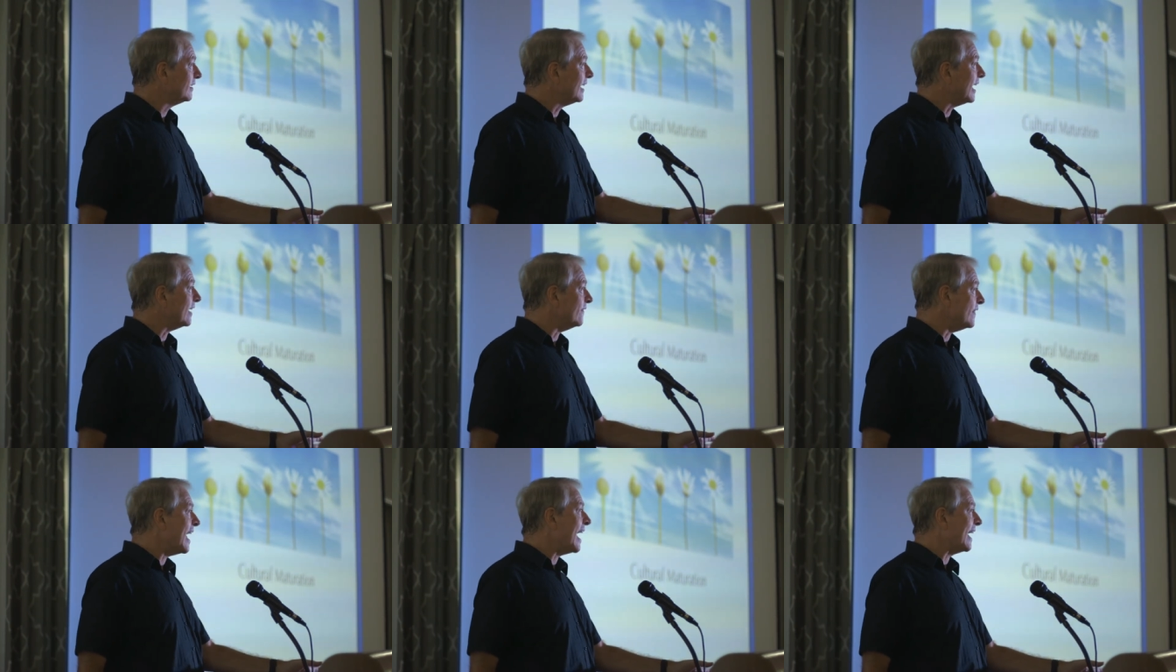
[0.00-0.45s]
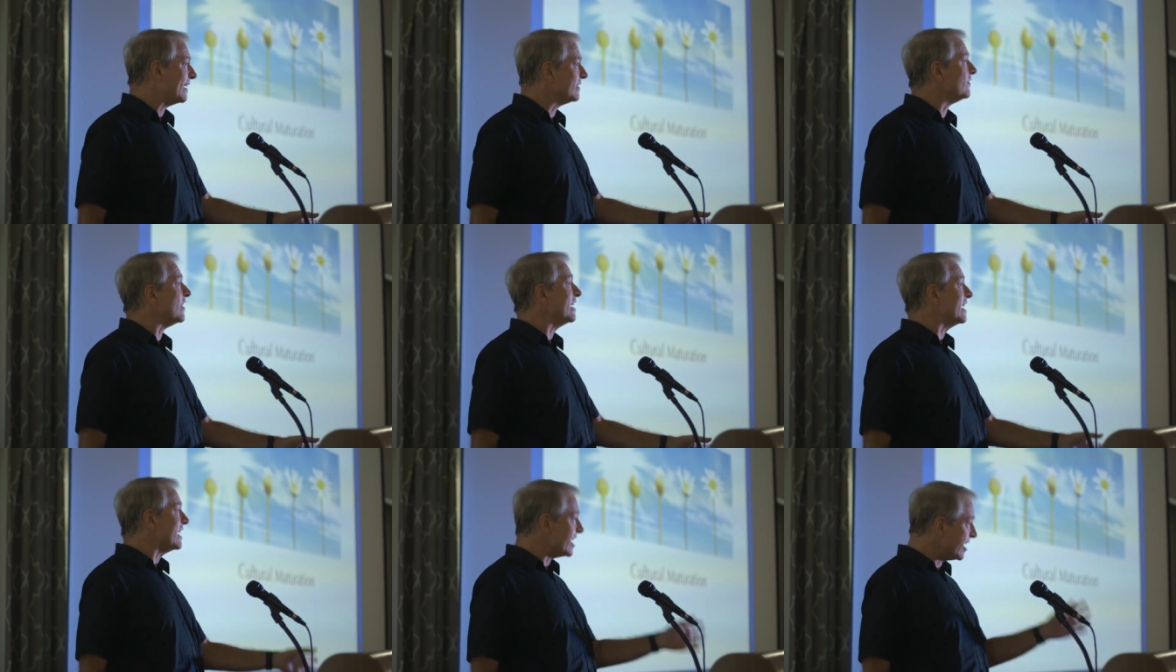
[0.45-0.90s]
and that
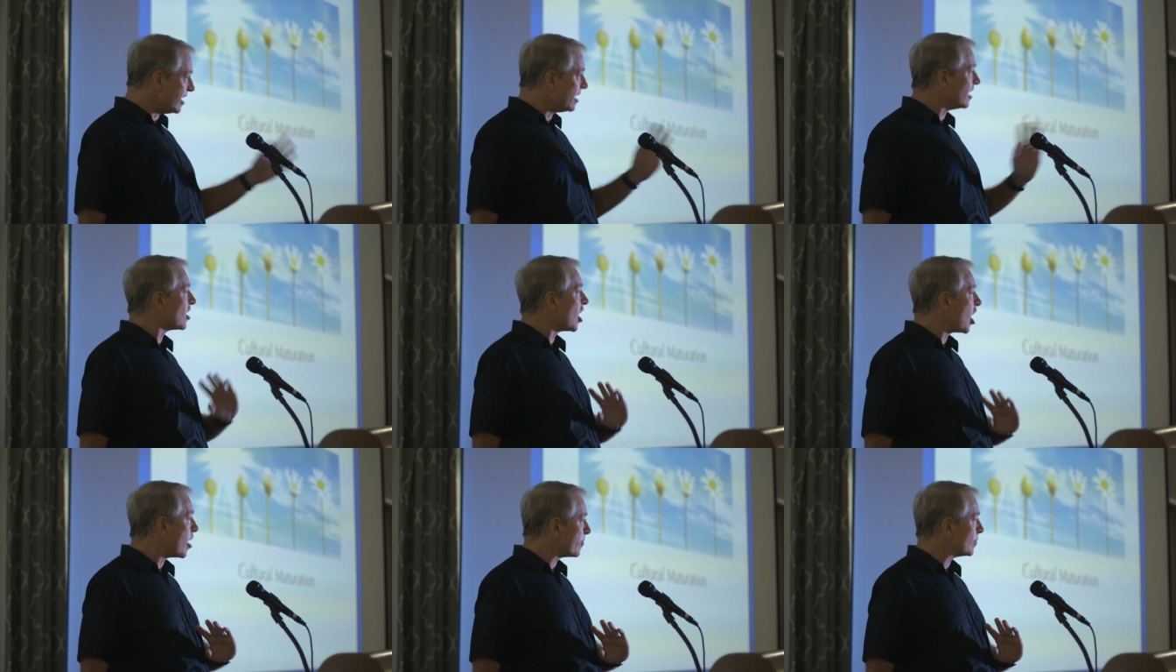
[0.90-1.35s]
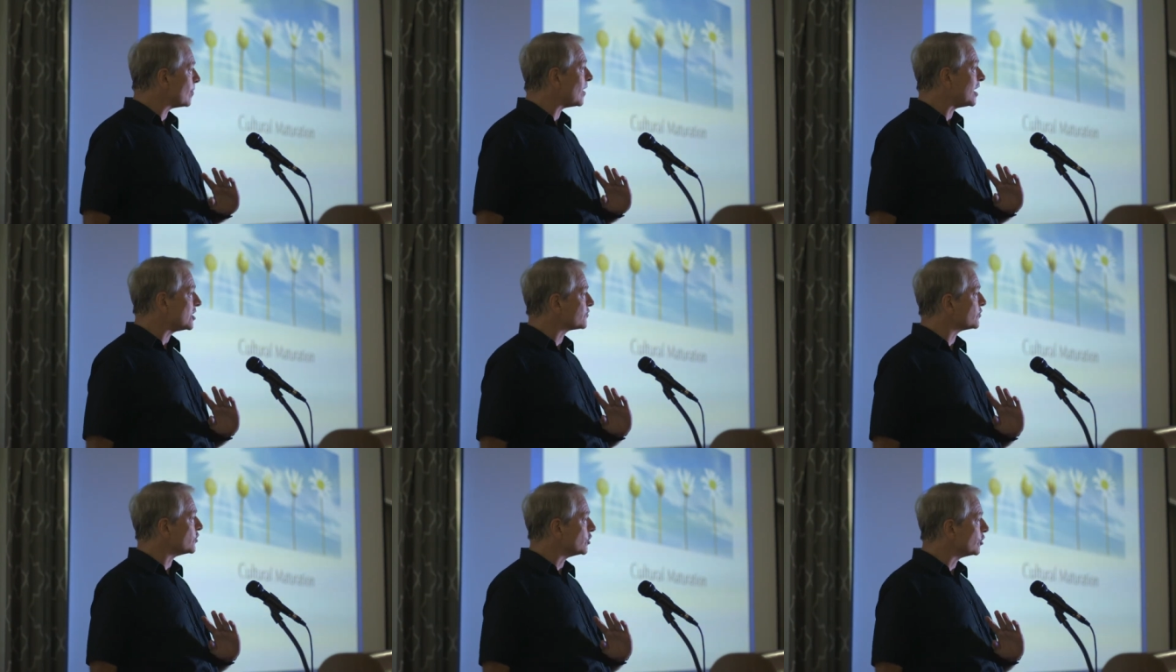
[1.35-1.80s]
they needed a
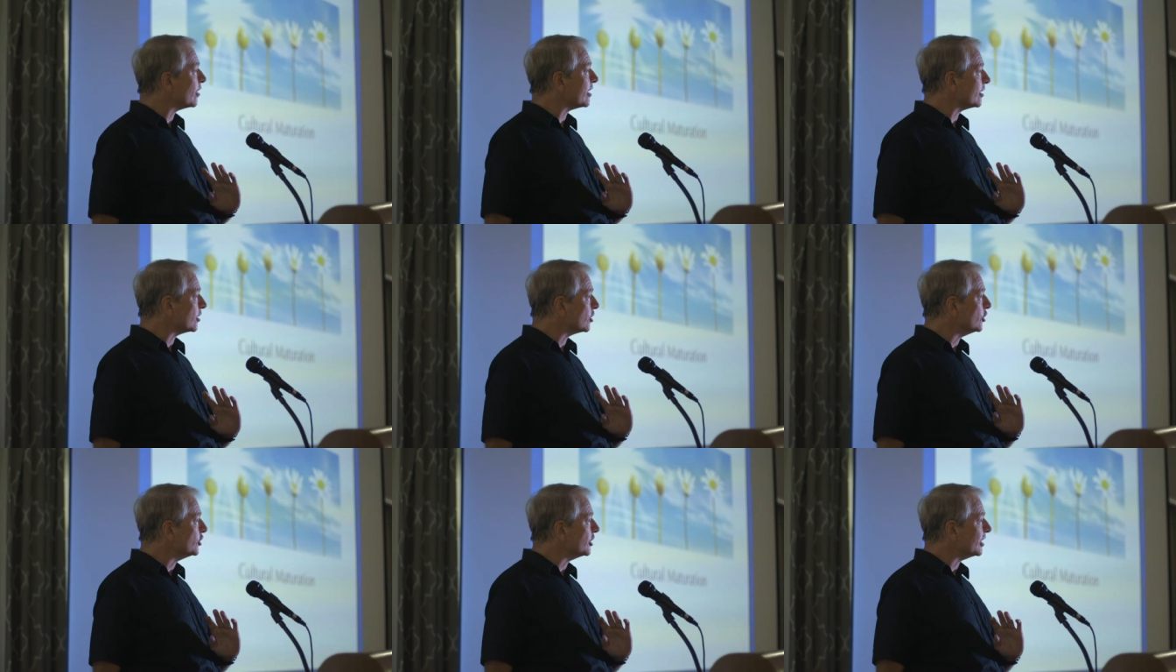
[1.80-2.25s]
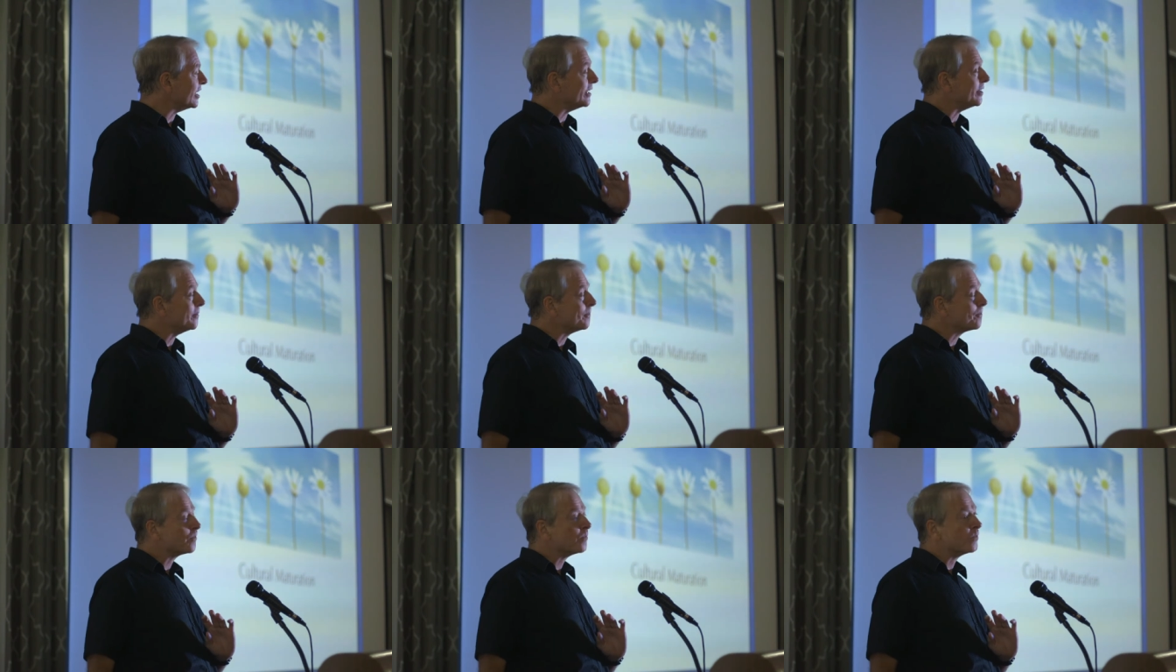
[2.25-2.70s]
compromise for the greater good.